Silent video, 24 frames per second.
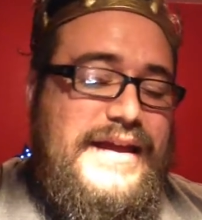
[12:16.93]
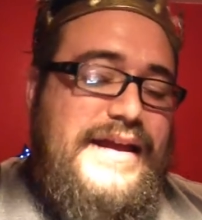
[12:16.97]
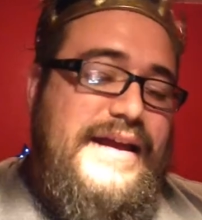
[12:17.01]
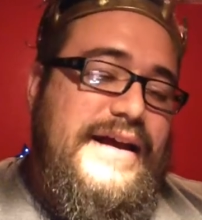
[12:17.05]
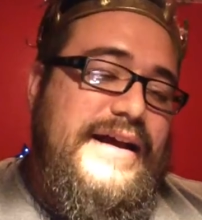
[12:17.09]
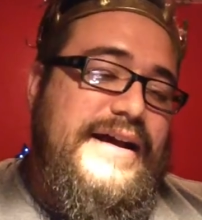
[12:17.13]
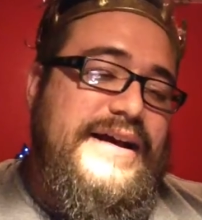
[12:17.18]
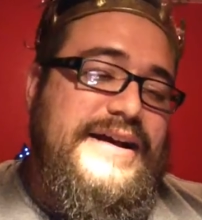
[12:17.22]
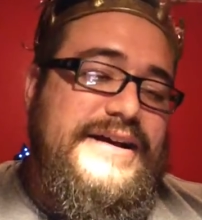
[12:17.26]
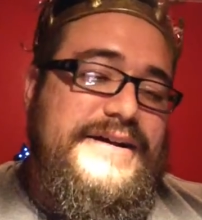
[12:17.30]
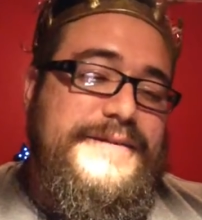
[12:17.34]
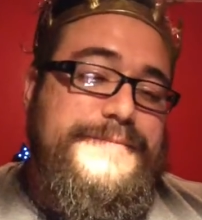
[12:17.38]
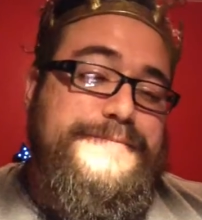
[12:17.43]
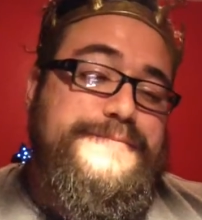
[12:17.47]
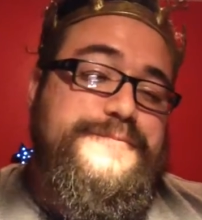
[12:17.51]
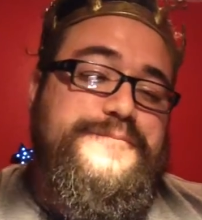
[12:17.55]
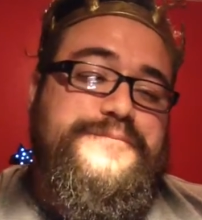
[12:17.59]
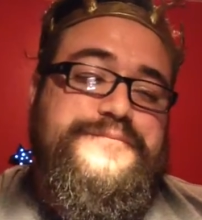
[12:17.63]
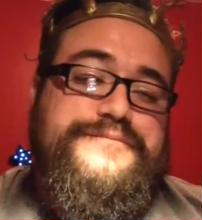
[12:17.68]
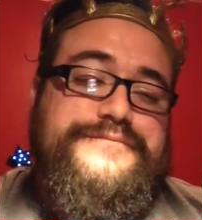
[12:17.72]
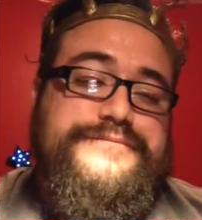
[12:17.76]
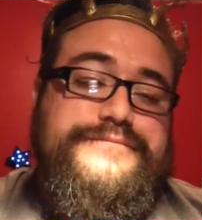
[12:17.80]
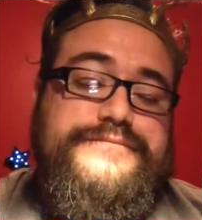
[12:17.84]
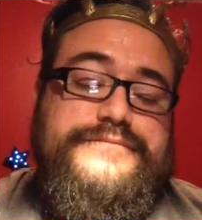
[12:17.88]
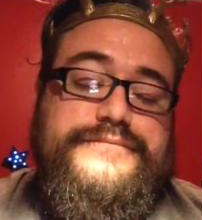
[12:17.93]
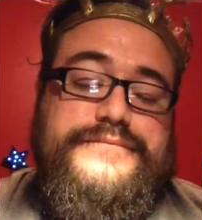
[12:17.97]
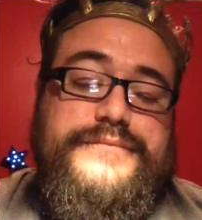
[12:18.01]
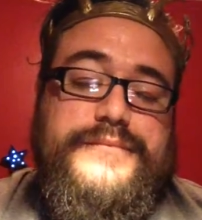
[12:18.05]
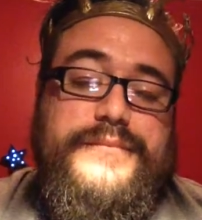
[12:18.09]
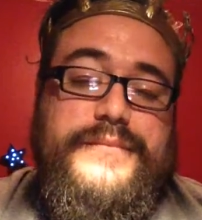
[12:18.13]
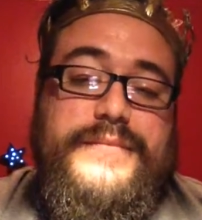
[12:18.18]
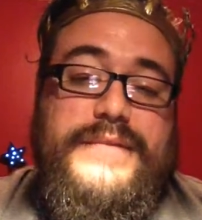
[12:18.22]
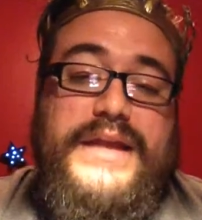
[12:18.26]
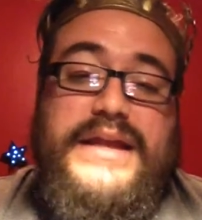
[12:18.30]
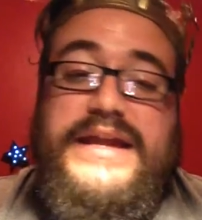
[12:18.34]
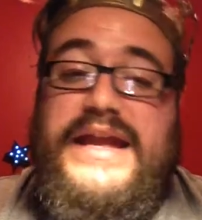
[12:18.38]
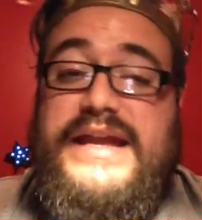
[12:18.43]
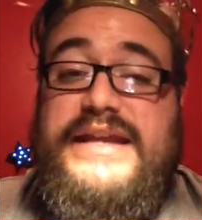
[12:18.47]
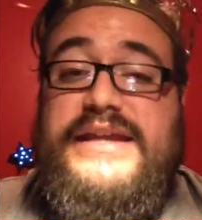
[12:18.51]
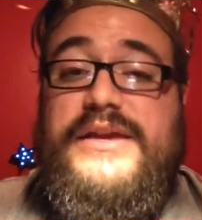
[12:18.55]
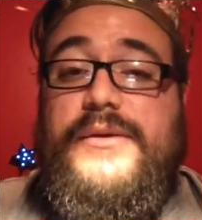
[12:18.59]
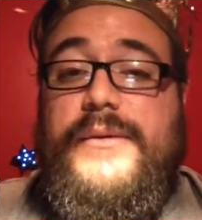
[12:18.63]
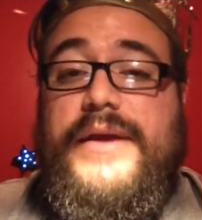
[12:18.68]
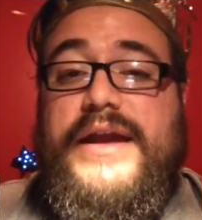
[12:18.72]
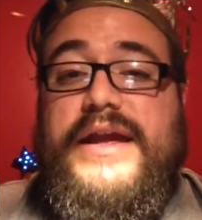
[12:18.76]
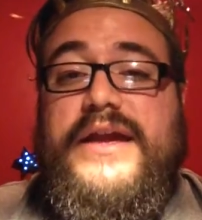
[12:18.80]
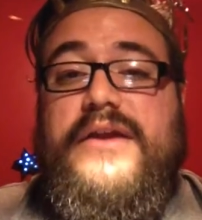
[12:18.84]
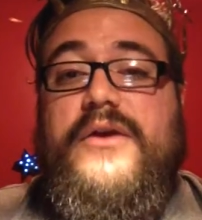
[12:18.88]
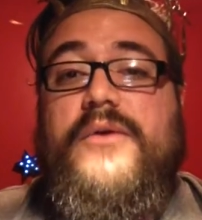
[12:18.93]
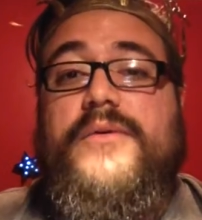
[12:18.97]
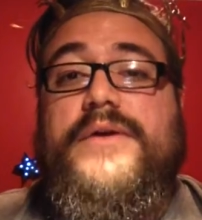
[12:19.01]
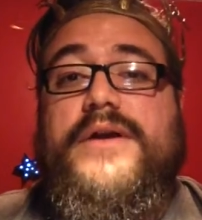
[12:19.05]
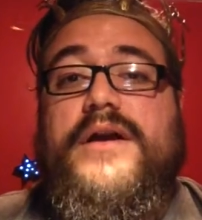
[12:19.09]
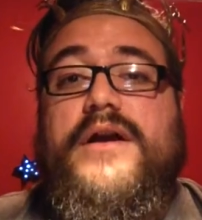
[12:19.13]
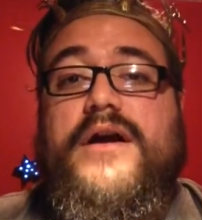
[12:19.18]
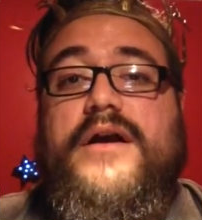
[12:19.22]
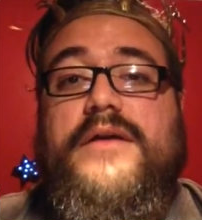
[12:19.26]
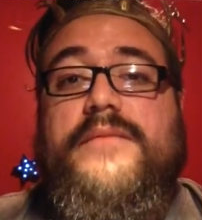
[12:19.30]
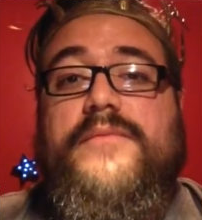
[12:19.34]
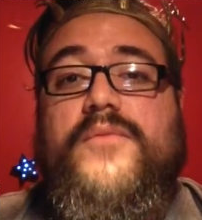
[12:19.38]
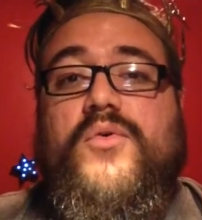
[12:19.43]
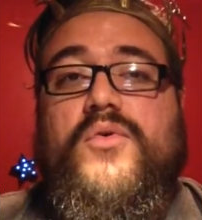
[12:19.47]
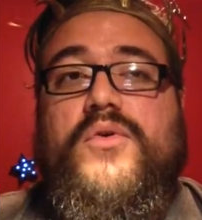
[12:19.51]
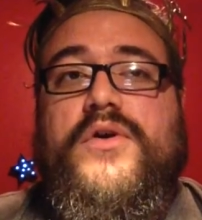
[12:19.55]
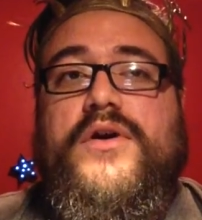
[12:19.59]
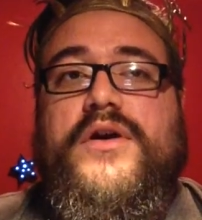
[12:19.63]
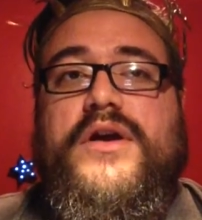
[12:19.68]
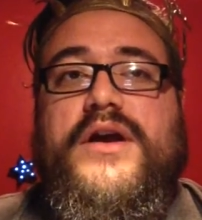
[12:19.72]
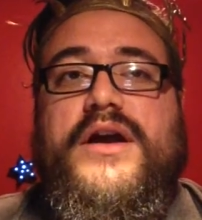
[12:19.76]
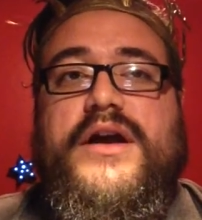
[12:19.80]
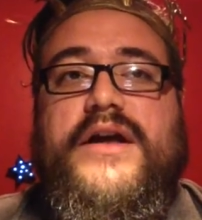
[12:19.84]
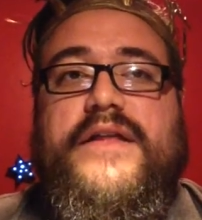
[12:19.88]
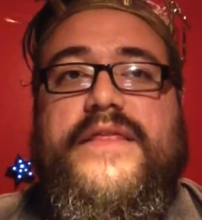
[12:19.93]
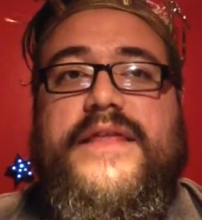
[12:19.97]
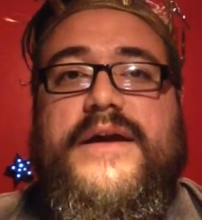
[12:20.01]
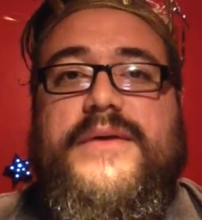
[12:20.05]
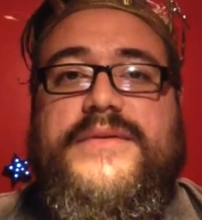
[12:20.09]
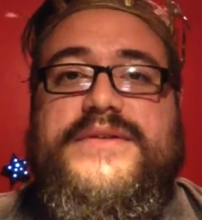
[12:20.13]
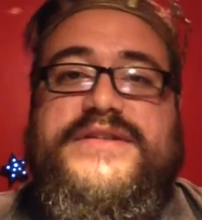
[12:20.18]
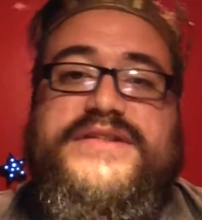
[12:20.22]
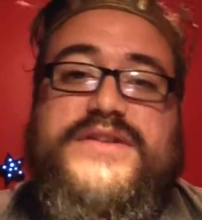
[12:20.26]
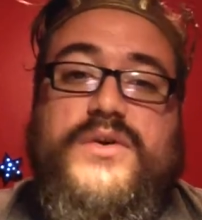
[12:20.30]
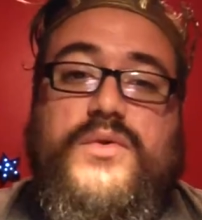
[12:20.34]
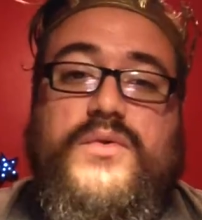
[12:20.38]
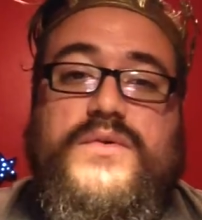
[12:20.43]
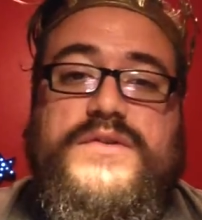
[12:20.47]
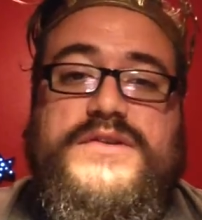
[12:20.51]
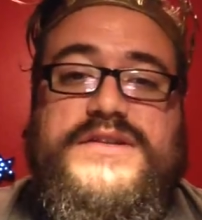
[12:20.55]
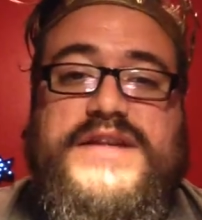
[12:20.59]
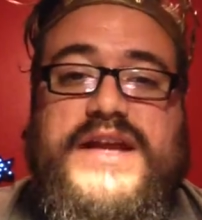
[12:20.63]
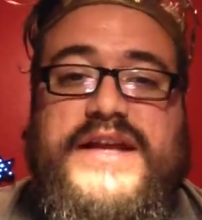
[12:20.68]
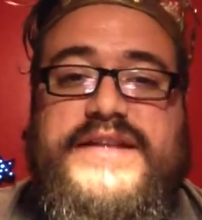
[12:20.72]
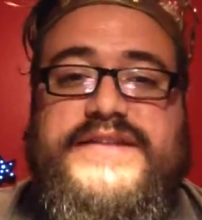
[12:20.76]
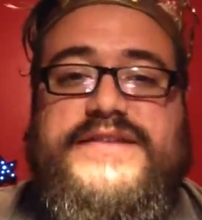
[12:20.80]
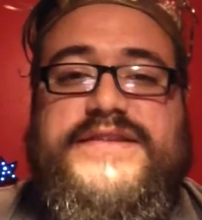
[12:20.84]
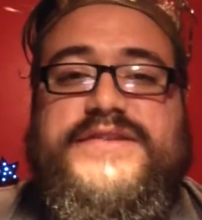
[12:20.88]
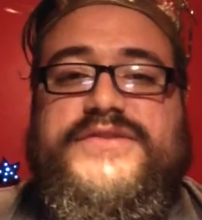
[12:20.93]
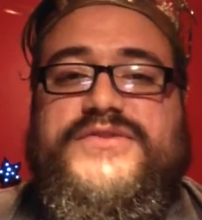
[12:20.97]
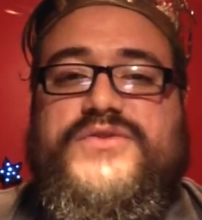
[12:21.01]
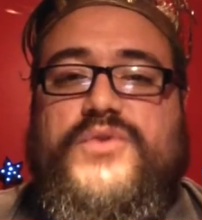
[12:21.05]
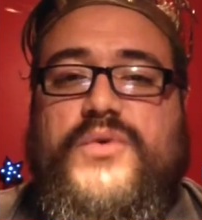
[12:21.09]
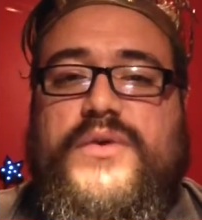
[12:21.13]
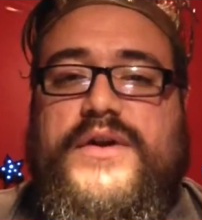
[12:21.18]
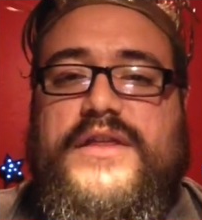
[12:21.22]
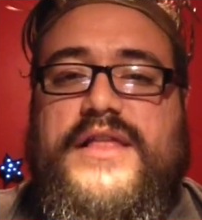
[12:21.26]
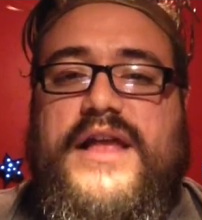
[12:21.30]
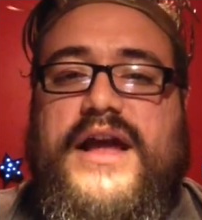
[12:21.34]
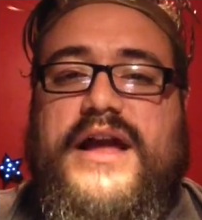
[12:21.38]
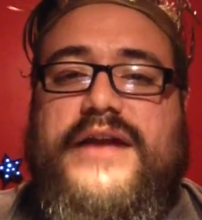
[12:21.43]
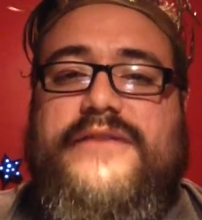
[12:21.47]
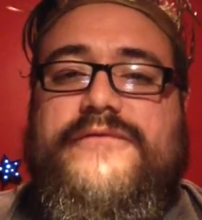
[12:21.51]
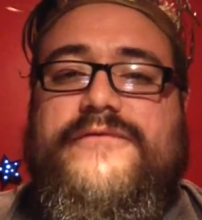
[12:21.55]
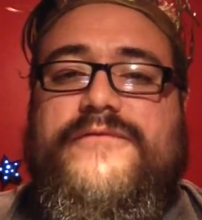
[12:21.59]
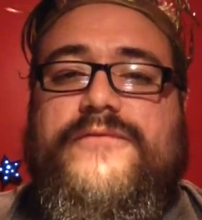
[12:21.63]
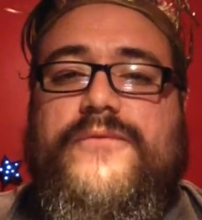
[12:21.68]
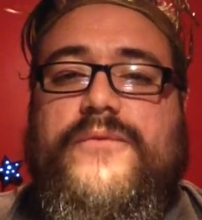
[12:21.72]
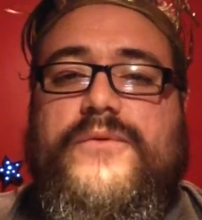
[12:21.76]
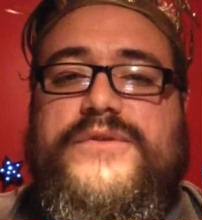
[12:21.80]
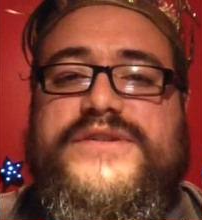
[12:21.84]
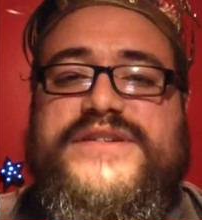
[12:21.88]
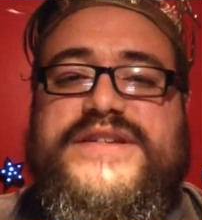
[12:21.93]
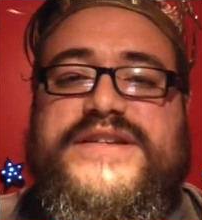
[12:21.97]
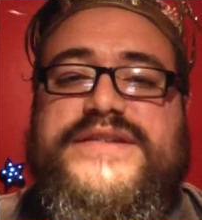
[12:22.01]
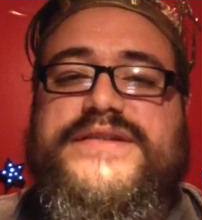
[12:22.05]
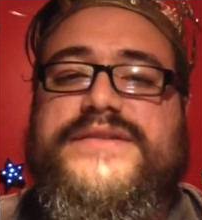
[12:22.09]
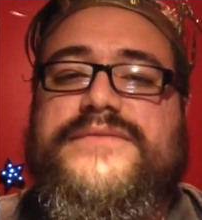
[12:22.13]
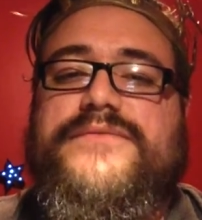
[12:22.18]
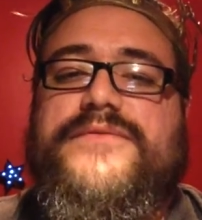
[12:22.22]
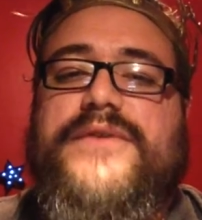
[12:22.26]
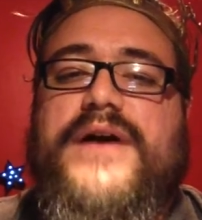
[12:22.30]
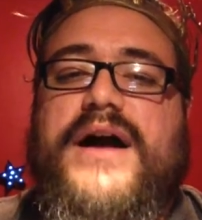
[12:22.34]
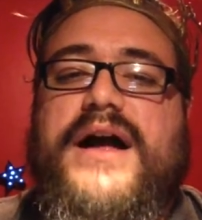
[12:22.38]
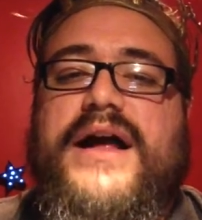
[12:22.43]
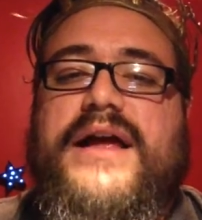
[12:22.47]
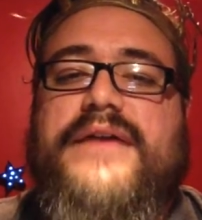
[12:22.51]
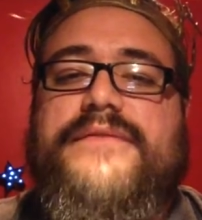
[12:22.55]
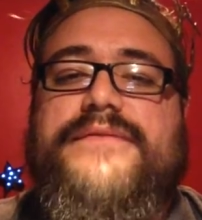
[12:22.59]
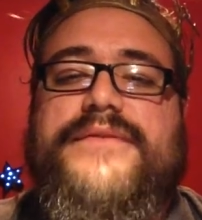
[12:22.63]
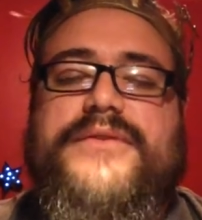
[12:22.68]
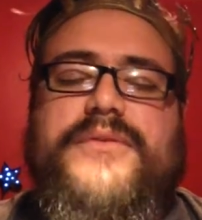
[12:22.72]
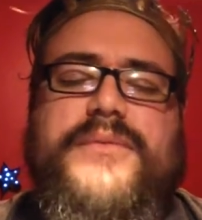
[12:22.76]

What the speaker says: man. Anyway, going on more, that was the whole Sansa storyline for Season 5.